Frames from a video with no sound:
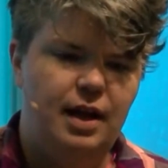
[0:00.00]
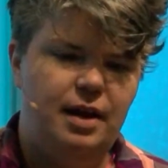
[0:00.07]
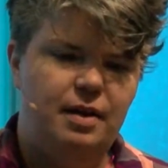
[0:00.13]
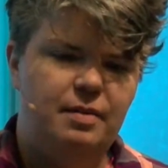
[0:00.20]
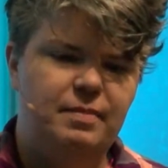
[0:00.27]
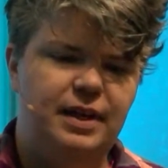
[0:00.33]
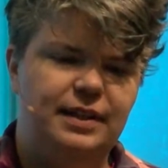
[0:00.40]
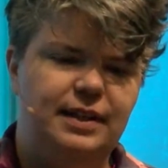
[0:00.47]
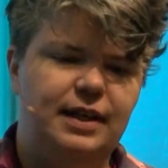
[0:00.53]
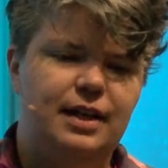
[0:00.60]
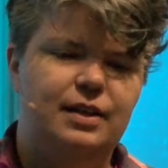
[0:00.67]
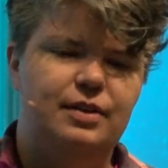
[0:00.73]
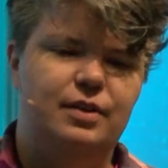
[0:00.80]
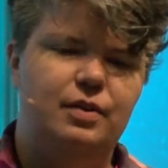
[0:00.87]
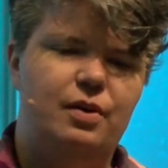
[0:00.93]
I think
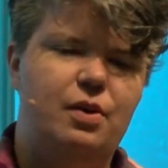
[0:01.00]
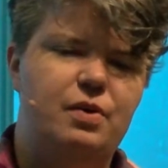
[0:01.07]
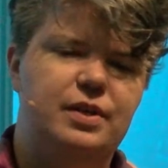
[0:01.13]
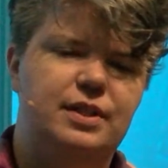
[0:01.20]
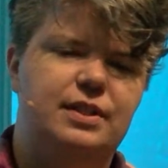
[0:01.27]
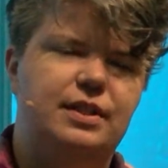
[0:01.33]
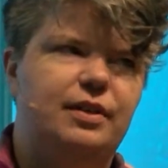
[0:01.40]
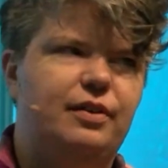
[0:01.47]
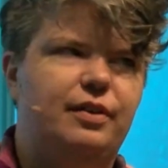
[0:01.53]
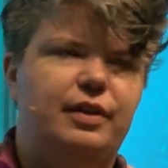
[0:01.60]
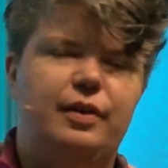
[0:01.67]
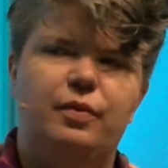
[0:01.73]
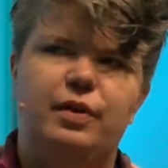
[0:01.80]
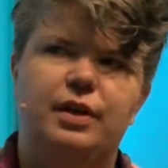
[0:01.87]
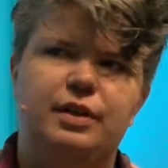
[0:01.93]
I always
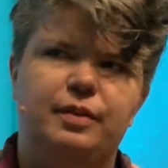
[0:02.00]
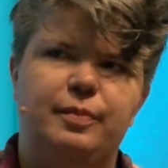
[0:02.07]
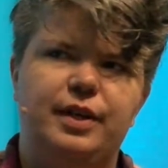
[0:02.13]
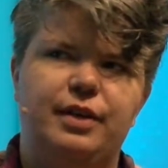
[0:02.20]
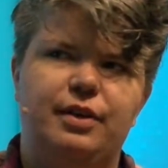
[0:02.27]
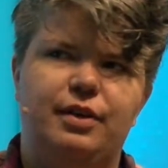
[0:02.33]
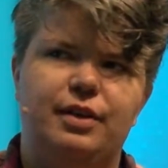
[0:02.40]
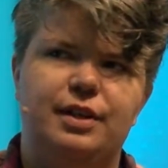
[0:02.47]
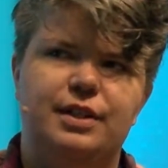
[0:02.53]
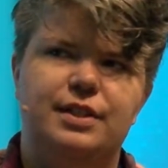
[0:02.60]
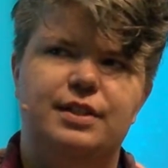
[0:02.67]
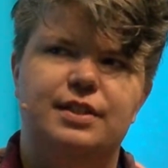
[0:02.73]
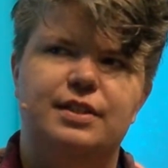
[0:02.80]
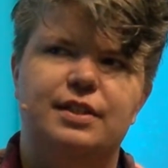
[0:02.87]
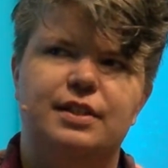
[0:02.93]
secretly wanted to be an
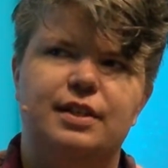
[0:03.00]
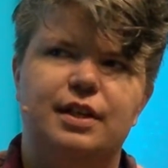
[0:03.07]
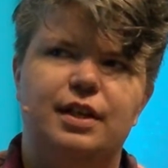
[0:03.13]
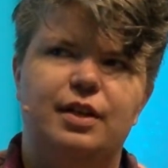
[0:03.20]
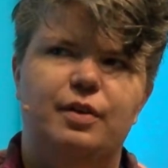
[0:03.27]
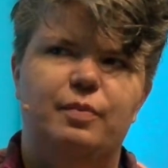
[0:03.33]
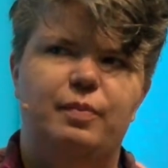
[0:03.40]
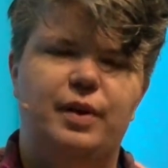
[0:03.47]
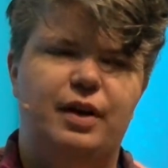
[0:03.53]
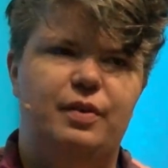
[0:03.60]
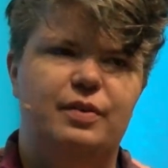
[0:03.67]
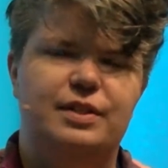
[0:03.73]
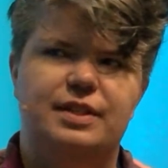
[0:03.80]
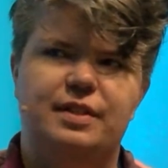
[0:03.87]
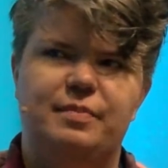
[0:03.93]
artist, but I
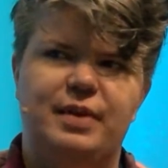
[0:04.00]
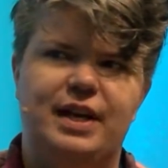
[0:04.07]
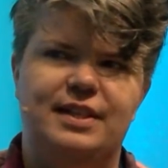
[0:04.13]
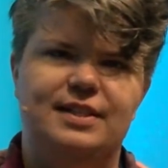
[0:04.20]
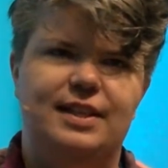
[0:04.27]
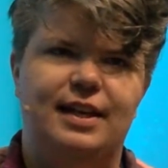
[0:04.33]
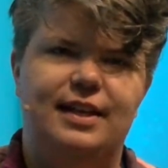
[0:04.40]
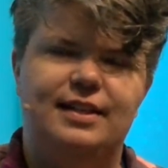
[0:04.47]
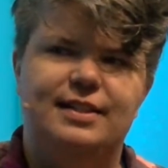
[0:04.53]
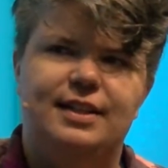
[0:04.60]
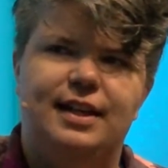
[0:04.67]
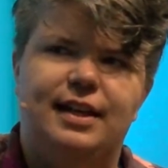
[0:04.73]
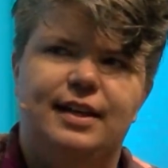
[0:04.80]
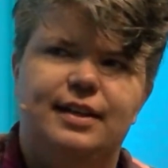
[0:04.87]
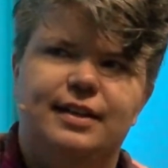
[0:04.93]
was the math science
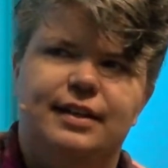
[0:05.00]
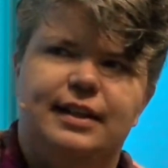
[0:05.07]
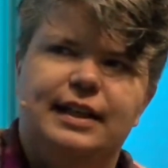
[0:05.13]
kid,